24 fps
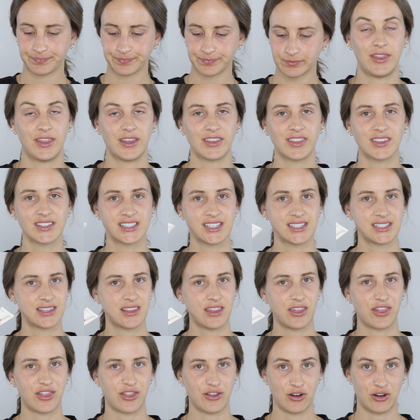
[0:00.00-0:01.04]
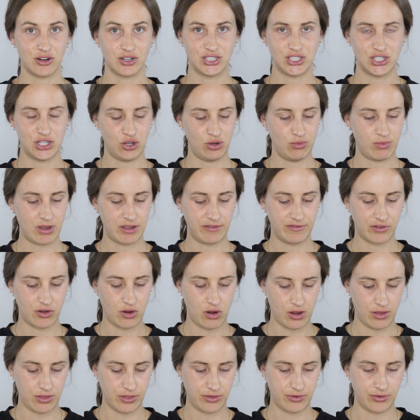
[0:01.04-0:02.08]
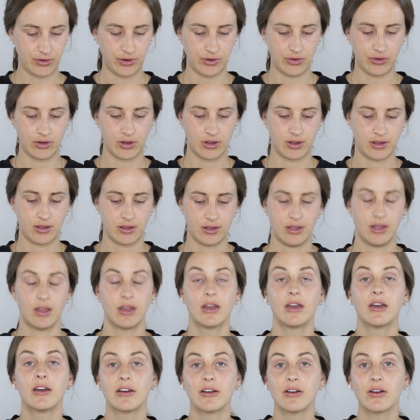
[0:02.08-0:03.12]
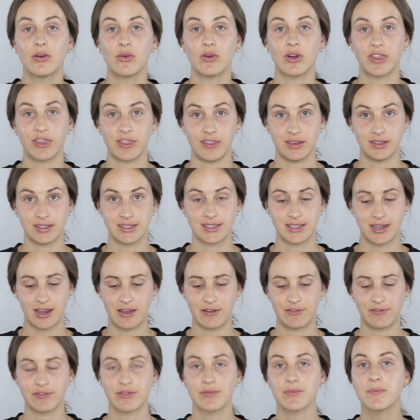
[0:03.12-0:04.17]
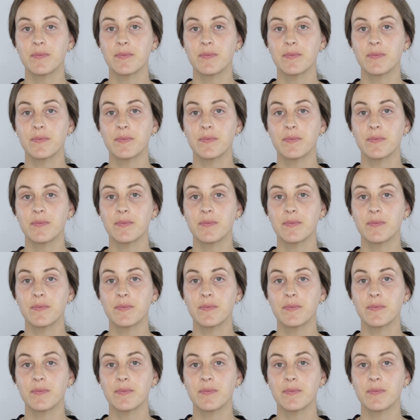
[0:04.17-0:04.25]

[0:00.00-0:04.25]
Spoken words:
I think this is the third tube I've gone through with this stuff.